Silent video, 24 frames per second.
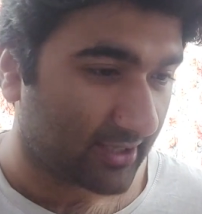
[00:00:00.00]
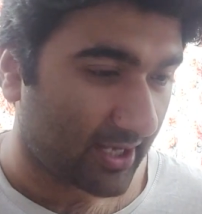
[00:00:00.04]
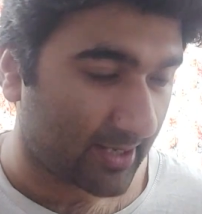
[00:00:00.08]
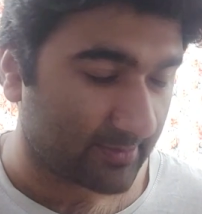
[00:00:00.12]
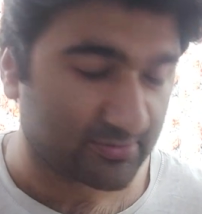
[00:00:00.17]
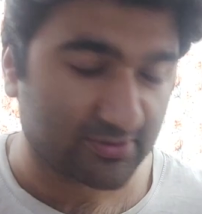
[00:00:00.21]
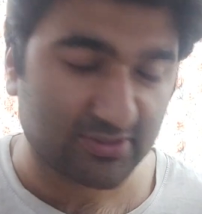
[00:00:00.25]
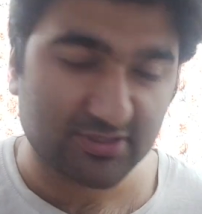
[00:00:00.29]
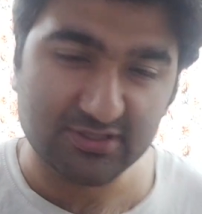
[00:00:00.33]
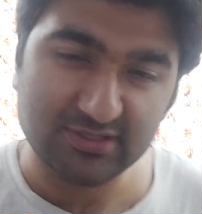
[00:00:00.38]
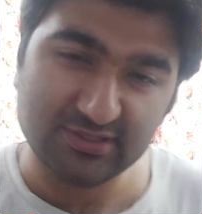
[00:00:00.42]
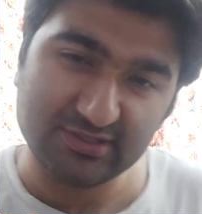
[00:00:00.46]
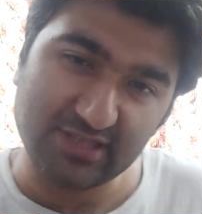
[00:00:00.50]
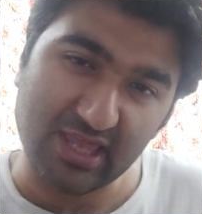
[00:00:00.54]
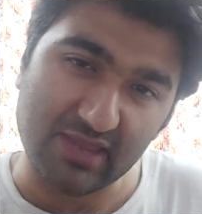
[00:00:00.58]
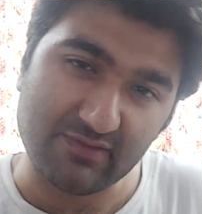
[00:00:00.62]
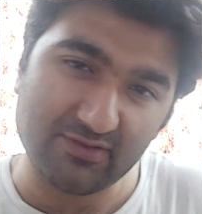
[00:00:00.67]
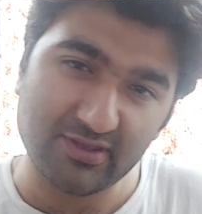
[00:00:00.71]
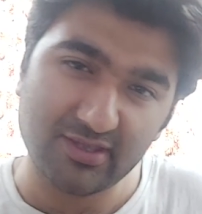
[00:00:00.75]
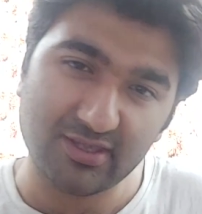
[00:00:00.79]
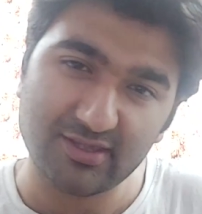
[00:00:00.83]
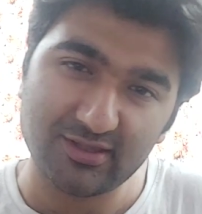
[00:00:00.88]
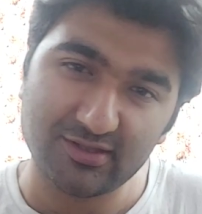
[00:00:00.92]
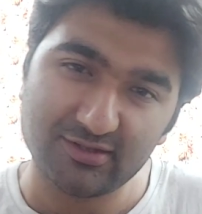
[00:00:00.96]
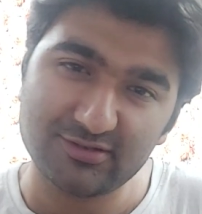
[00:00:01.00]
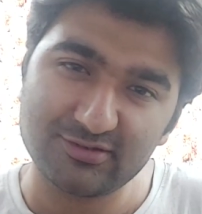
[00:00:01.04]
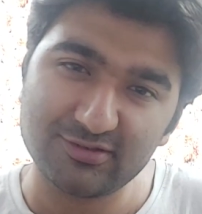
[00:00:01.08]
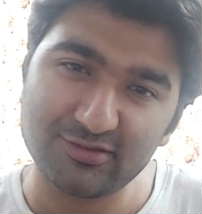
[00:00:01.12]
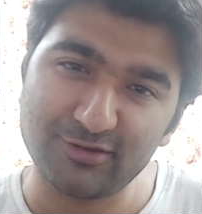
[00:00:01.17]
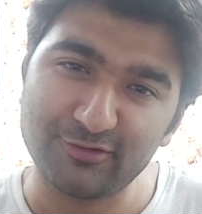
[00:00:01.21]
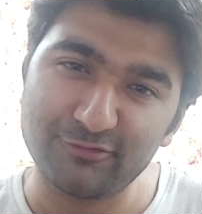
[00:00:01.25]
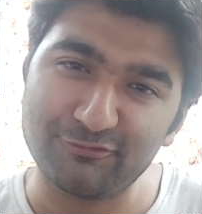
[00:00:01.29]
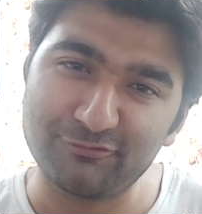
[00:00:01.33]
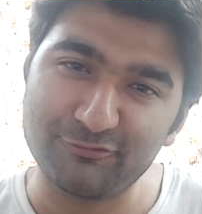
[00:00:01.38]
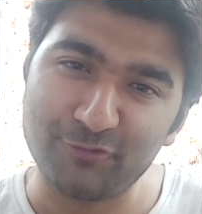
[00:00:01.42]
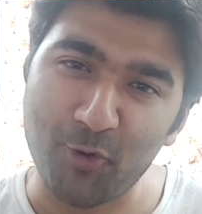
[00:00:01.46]
I'm just saving it
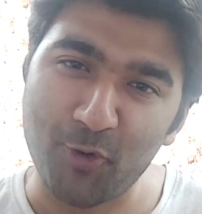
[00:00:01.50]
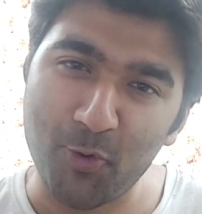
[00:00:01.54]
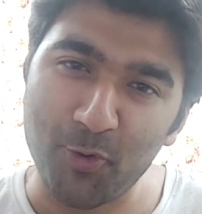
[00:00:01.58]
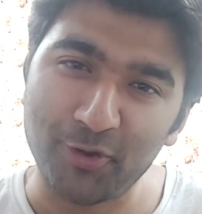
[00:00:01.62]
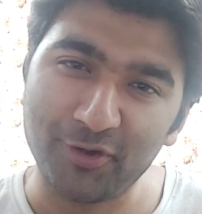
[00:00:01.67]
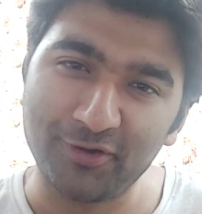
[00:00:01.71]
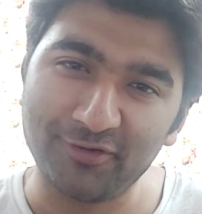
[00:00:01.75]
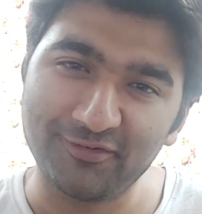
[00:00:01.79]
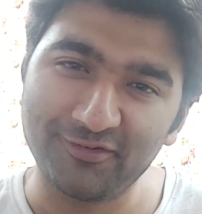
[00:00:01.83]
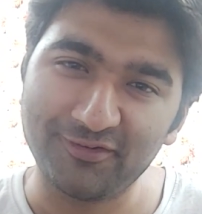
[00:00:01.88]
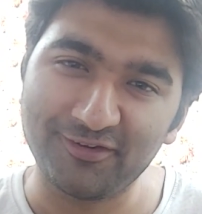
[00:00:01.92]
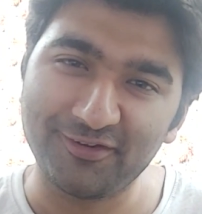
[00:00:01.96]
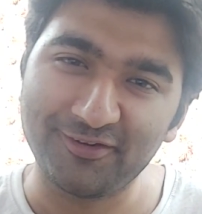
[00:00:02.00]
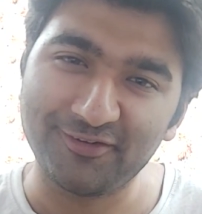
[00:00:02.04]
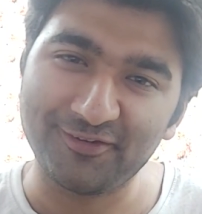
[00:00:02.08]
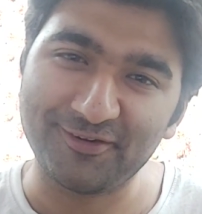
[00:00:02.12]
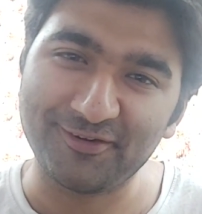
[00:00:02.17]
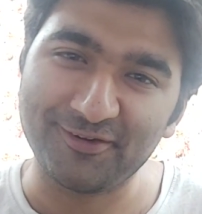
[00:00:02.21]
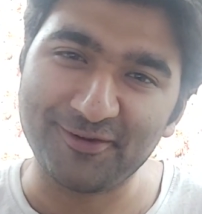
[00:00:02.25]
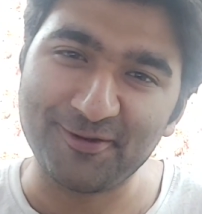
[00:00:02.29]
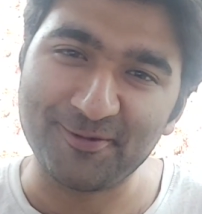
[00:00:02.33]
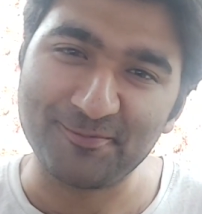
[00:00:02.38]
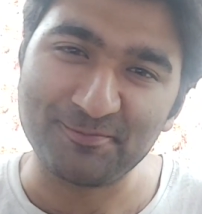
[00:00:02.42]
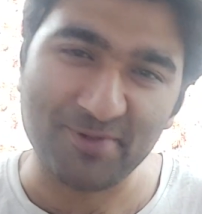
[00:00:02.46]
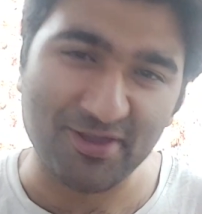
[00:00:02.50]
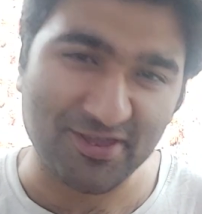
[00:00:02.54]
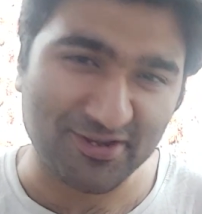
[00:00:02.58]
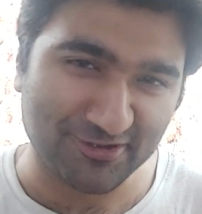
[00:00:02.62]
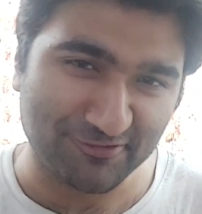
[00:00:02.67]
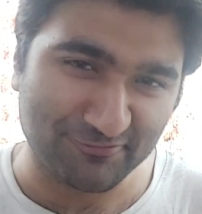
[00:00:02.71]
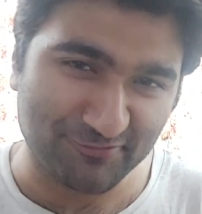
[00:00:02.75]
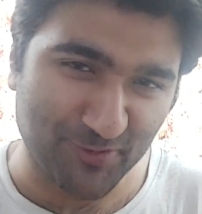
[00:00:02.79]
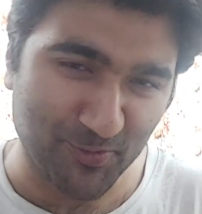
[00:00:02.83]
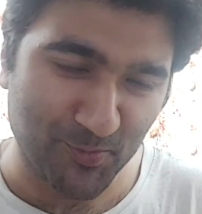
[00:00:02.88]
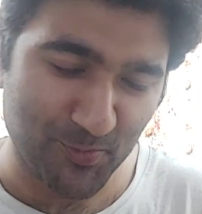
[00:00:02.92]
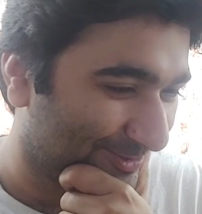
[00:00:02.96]
for my
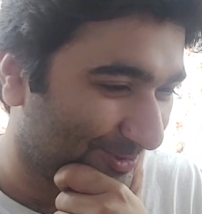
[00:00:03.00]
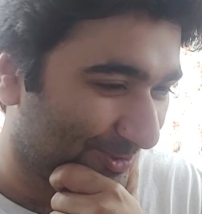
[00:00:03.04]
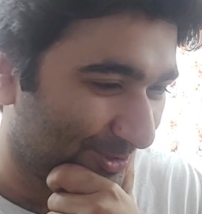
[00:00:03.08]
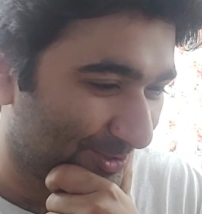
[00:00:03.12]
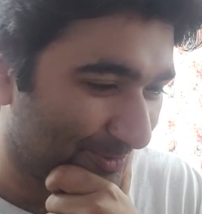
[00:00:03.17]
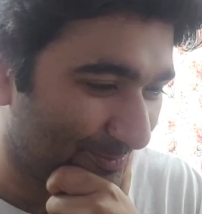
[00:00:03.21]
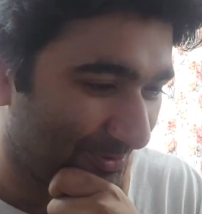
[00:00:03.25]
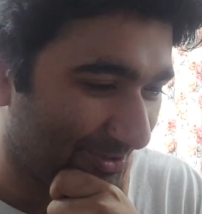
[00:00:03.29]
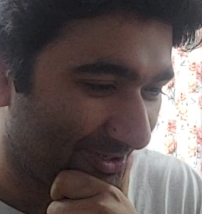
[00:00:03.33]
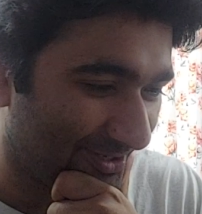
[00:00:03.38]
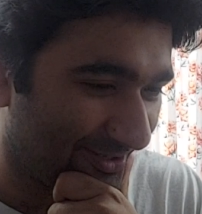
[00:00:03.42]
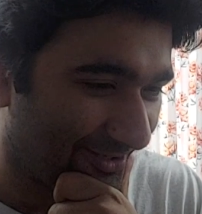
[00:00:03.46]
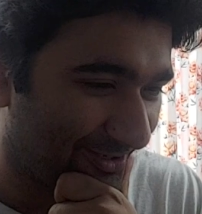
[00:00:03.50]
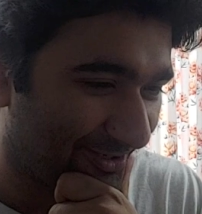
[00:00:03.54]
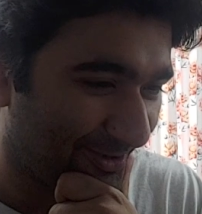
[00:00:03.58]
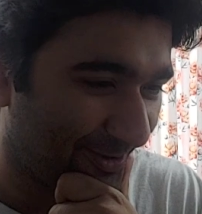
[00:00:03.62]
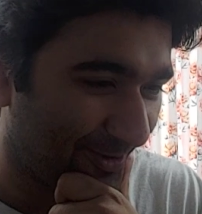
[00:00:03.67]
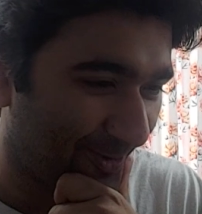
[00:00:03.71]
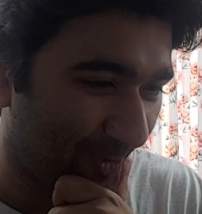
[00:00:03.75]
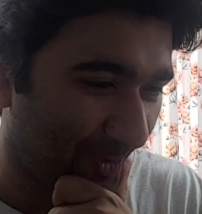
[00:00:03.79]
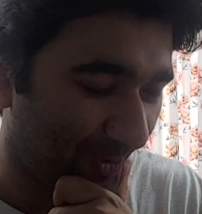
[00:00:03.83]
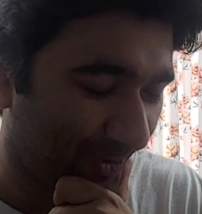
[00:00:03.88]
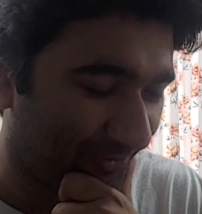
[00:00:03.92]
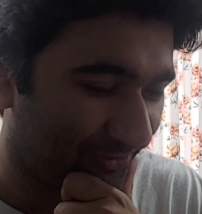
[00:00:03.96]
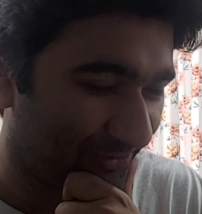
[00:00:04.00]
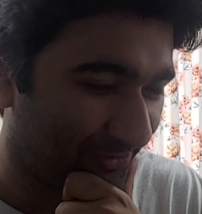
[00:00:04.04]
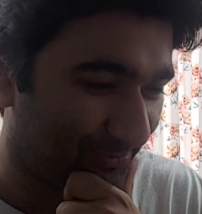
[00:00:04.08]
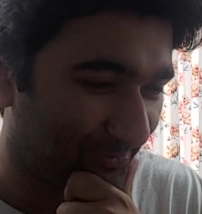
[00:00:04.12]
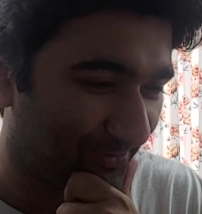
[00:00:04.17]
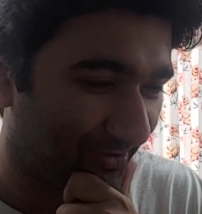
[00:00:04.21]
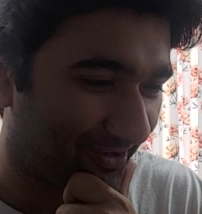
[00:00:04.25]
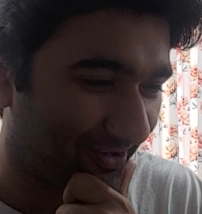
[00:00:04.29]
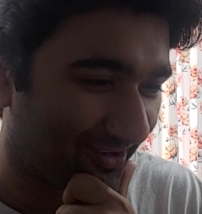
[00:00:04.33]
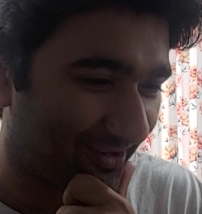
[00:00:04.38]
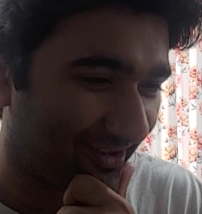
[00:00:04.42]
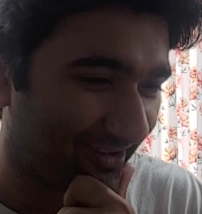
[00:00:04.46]
review. It's gonna be awesome,
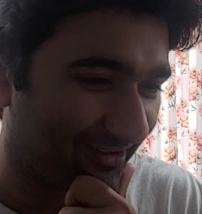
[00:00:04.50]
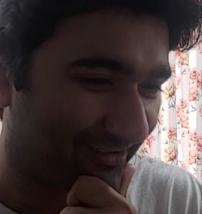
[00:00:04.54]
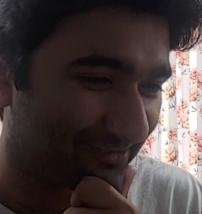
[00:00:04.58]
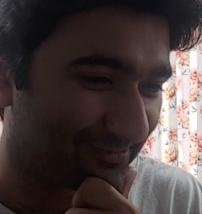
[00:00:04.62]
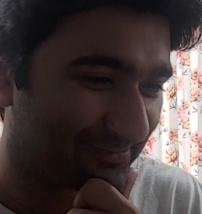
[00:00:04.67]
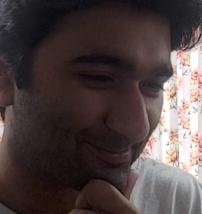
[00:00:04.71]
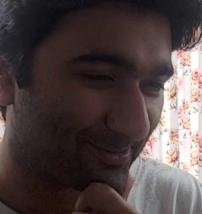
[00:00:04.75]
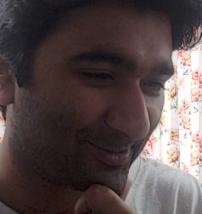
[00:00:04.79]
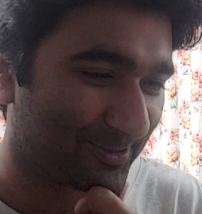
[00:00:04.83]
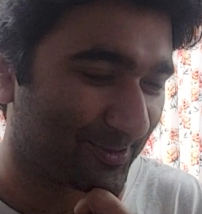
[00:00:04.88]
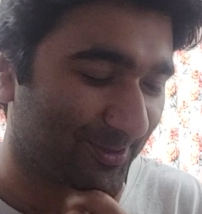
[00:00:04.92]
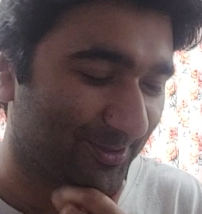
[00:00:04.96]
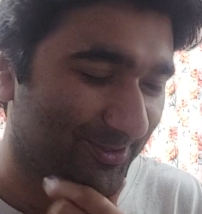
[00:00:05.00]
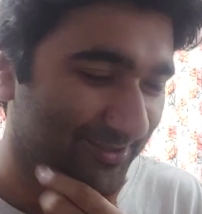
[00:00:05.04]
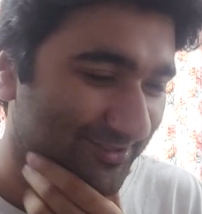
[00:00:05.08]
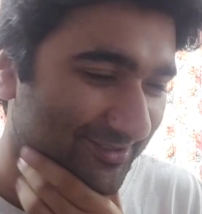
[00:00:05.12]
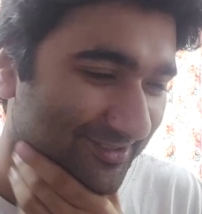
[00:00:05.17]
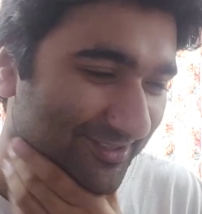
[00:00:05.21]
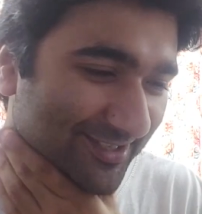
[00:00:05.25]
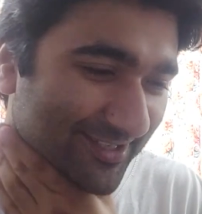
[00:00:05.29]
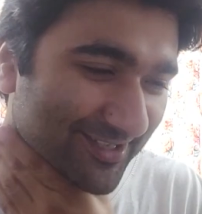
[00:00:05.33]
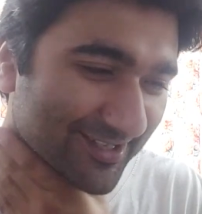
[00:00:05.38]
I guess, because